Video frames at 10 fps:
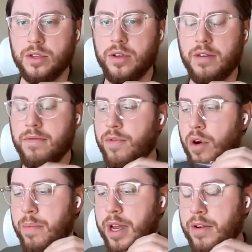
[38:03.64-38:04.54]
just looking
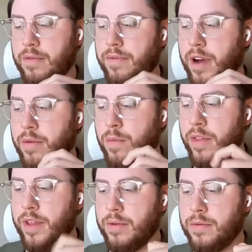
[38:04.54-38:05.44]
for it, but I couldn't find
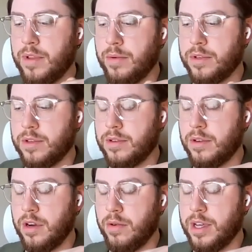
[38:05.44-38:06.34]
one that was
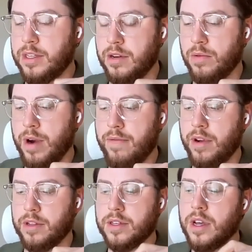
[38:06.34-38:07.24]
easy to
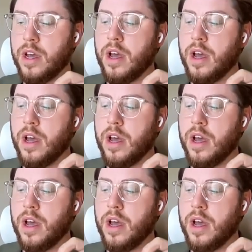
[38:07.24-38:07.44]
reference.